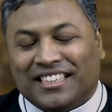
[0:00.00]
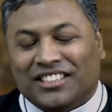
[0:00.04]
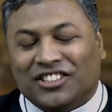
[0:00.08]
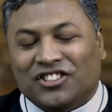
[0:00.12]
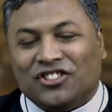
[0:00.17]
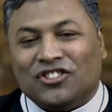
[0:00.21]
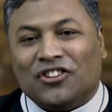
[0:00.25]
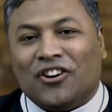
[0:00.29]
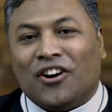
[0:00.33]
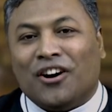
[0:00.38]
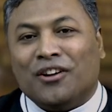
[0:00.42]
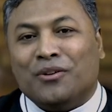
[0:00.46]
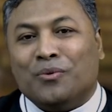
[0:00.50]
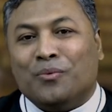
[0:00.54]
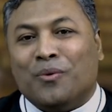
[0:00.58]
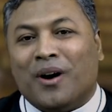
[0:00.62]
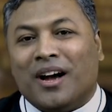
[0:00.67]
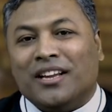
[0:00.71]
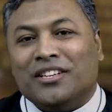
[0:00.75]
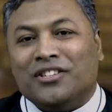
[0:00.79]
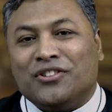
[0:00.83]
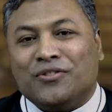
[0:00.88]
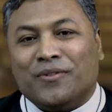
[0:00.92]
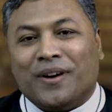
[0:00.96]
In John
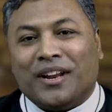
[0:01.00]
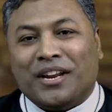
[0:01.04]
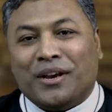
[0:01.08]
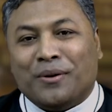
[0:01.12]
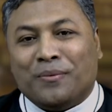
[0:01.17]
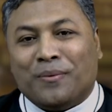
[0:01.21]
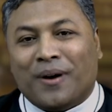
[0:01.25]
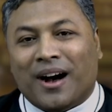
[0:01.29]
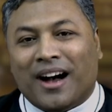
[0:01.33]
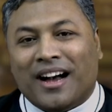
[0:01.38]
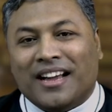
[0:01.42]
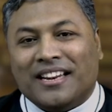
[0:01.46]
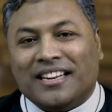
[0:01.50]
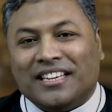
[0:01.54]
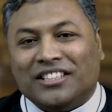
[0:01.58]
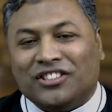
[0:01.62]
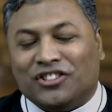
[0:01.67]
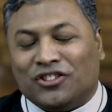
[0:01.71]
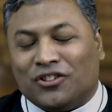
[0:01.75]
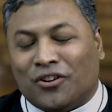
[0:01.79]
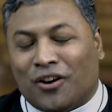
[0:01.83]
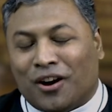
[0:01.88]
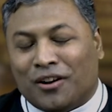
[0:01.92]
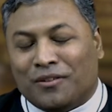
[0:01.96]
1:21
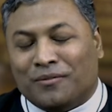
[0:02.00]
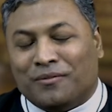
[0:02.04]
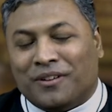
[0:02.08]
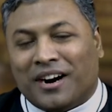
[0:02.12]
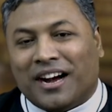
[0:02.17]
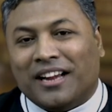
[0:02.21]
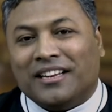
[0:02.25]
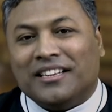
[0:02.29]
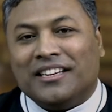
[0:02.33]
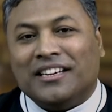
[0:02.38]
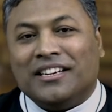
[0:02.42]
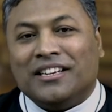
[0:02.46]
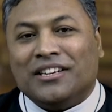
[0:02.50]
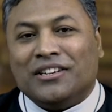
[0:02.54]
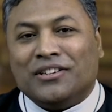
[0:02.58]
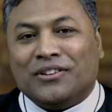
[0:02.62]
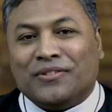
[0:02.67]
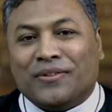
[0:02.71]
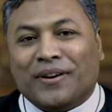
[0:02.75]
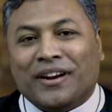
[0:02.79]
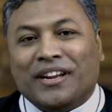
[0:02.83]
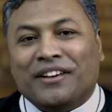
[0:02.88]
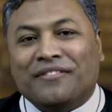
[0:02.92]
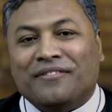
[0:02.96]
and John
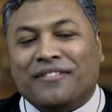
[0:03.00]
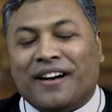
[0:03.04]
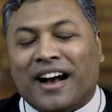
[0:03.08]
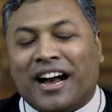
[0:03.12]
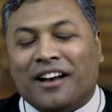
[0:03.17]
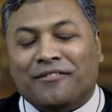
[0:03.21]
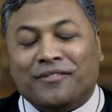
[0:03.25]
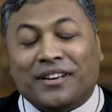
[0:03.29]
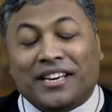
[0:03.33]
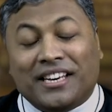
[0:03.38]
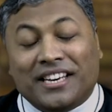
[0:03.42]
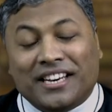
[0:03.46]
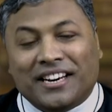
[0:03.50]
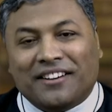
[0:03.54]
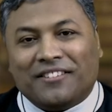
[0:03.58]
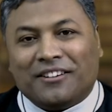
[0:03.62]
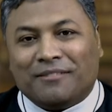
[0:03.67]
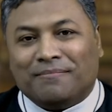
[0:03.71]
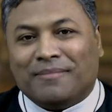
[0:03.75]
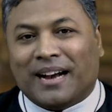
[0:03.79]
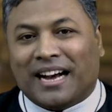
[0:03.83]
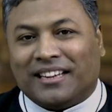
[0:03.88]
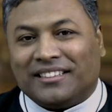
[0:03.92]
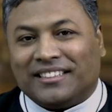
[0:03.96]
1:25, we hear
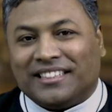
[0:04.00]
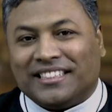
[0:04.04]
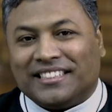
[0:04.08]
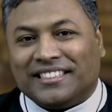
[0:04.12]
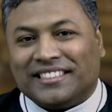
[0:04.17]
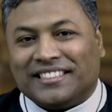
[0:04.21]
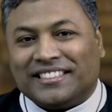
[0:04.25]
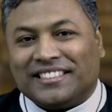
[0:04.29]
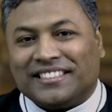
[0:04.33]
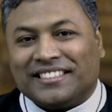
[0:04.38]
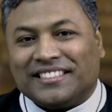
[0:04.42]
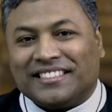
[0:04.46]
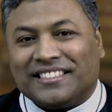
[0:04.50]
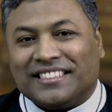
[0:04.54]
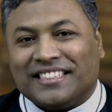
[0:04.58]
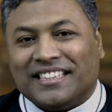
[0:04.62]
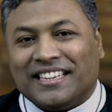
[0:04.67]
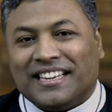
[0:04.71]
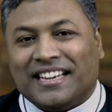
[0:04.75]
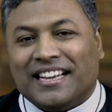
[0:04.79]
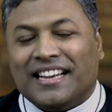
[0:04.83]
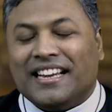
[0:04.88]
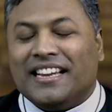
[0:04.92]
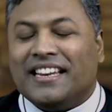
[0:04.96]
about this.
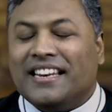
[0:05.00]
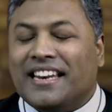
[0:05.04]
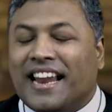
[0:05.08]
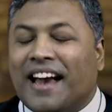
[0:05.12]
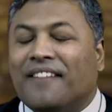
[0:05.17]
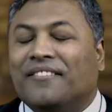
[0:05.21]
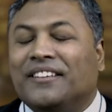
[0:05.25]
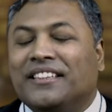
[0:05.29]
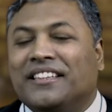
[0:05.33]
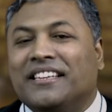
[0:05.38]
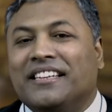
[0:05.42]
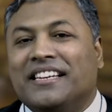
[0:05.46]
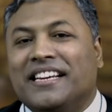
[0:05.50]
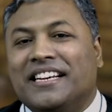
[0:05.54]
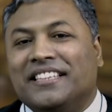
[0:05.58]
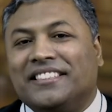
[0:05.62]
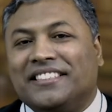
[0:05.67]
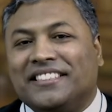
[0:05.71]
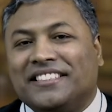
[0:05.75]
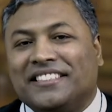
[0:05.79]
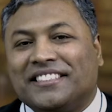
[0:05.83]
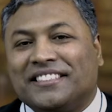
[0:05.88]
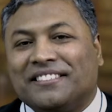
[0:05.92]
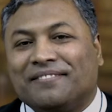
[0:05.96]

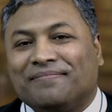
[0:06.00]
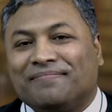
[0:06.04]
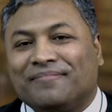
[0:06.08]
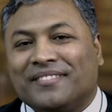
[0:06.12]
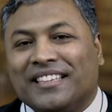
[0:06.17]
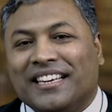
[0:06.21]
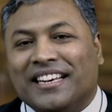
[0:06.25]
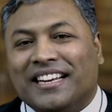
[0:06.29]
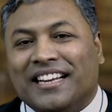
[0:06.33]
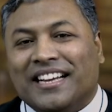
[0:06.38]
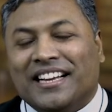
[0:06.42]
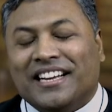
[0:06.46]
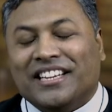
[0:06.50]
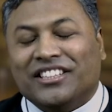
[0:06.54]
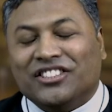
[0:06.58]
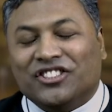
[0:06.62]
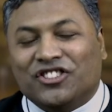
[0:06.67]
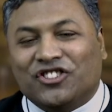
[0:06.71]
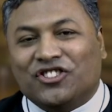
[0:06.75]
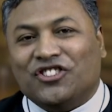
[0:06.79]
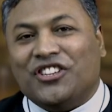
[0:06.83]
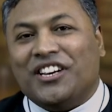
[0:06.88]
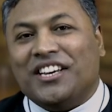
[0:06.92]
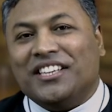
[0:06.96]
Nevertheless,
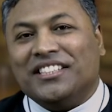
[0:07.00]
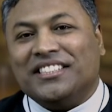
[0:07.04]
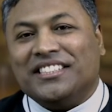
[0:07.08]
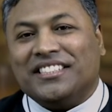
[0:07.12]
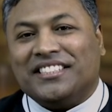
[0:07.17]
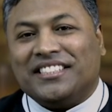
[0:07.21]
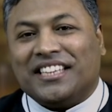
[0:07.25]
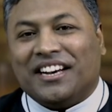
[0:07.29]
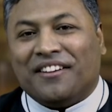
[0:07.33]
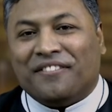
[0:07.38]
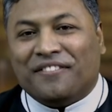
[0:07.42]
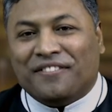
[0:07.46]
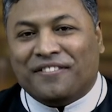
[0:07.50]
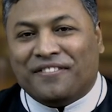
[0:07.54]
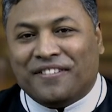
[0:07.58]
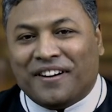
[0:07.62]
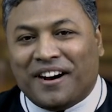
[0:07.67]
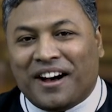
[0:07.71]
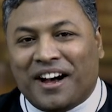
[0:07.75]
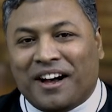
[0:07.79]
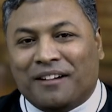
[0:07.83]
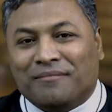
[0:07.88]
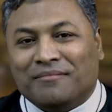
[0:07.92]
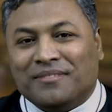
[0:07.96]
Jesus
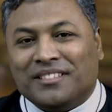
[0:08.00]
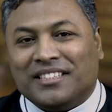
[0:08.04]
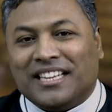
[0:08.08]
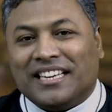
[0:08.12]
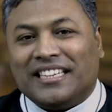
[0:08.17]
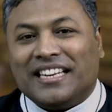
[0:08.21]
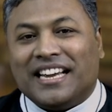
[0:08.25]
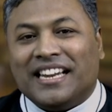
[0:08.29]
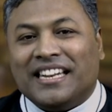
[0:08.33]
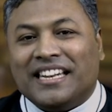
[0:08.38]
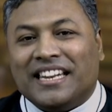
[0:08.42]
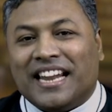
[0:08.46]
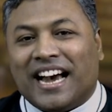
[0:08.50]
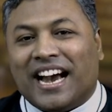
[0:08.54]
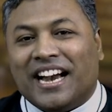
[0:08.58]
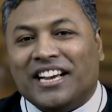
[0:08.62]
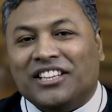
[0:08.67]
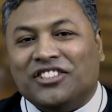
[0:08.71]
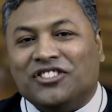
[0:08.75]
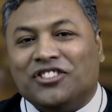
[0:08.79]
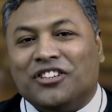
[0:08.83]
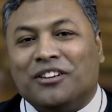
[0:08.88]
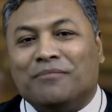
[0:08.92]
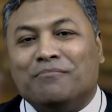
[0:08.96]
affirmed that
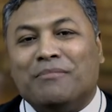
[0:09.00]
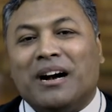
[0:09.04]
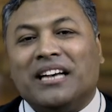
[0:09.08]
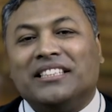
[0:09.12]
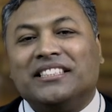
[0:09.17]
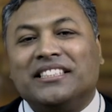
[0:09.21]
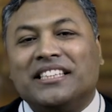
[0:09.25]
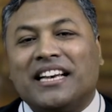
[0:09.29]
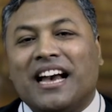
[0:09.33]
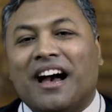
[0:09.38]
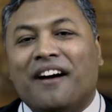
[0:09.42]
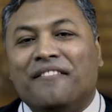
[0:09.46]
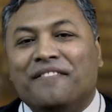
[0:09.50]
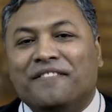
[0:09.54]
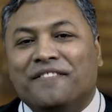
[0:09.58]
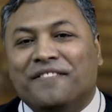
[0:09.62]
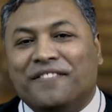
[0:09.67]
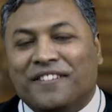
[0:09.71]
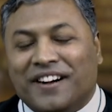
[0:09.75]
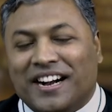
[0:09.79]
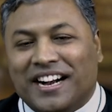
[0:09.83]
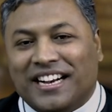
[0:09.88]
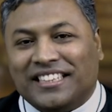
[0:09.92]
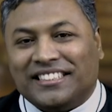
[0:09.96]
Elijah must come
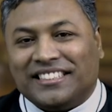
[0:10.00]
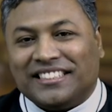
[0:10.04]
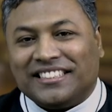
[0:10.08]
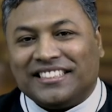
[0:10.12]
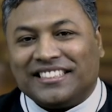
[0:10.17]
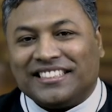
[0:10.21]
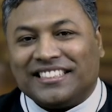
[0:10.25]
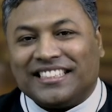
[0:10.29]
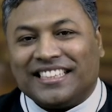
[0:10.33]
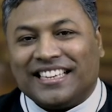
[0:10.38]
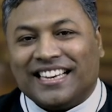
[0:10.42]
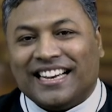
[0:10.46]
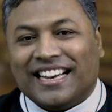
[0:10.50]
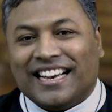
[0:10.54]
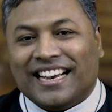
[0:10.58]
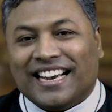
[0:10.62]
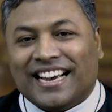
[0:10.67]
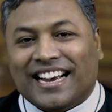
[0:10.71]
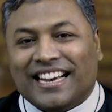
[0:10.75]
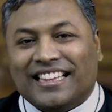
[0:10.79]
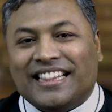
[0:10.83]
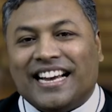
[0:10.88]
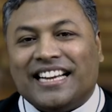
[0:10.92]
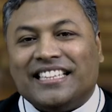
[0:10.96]
first
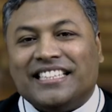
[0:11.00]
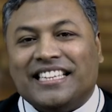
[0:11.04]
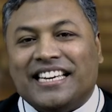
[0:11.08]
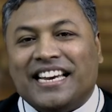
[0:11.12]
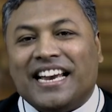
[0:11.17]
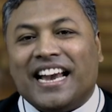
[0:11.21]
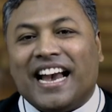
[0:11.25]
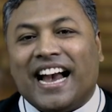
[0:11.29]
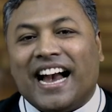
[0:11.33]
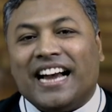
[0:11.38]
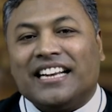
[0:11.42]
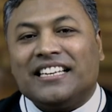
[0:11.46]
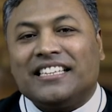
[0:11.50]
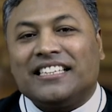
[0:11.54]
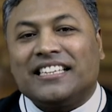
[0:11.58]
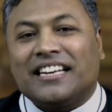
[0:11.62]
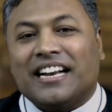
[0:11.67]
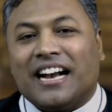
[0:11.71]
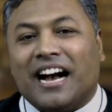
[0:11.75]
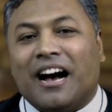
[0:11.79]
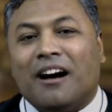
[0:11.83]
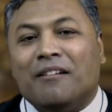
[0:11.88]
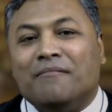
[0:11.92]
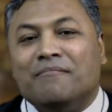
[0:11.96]
and that he had
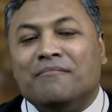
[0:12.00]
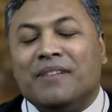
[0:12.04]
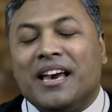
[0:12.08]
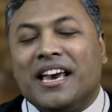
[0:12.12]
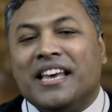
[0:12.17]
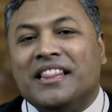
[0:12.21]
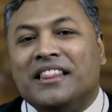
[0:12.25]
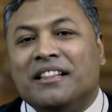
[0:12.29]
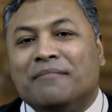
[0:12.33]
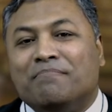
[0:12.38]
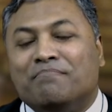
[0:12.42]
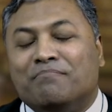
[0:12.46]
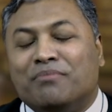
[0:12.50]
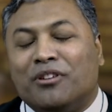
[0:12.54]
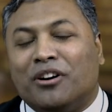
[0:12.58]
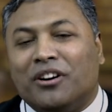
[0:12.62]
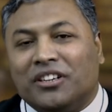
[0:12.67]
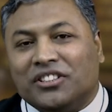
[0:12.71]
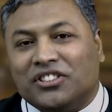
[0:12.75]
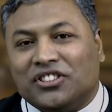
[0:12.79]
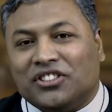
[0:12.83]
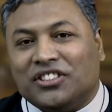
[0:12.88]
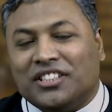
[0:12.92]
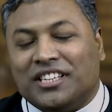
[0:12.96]
come in the
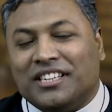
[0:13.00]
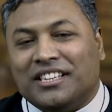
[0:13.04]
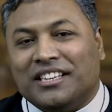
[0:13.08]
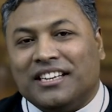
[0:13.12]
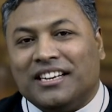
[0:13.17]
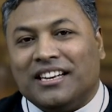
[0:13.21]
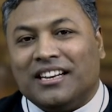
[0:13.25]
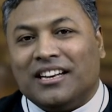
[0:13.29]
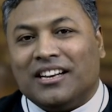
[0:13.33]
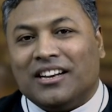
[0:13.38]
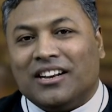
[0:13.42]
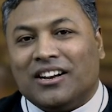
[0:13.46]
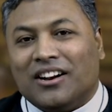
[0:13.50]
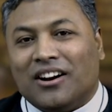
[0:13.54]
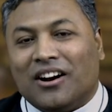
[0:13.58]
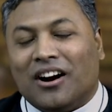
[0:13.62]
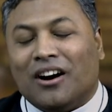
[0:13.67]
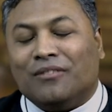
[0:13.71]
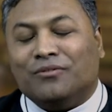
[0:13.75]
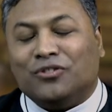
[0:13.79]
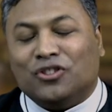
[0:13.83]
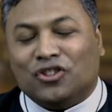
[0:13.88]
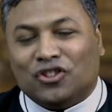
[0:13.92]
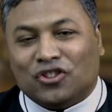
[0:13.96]
person
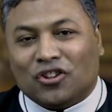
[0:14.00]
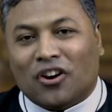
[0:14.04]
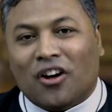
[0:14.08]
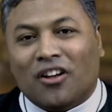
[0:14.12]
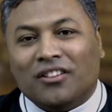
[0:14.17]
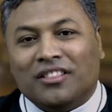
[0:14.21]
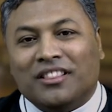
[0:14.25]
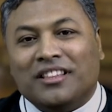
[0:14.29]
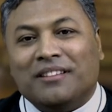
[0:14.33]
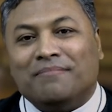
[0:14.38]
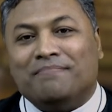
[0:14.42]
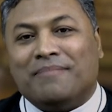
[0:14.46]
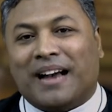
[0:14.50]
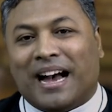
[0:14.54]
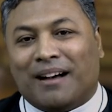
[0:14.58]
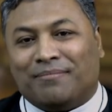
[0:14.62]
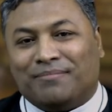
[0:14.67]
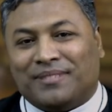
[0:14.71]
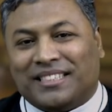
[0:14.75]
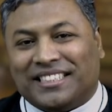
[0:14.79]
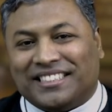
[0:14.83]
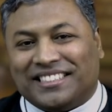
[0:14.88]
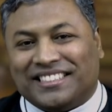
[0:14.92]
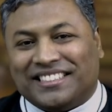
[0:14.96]
of John the
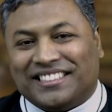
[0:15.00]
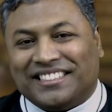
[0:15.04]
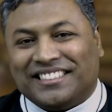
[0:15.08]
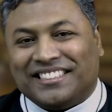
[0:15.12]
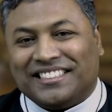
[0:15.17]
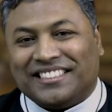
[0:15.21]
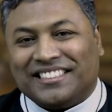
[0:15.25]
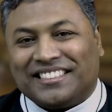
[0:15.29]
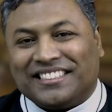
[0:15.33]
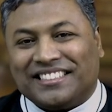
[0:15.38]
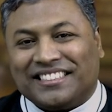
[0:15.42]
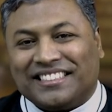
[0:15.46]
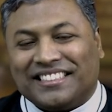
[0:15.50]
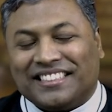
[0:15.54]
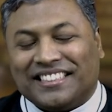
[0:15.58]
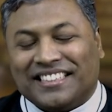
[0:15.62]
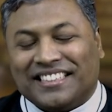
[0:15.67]
Baptist.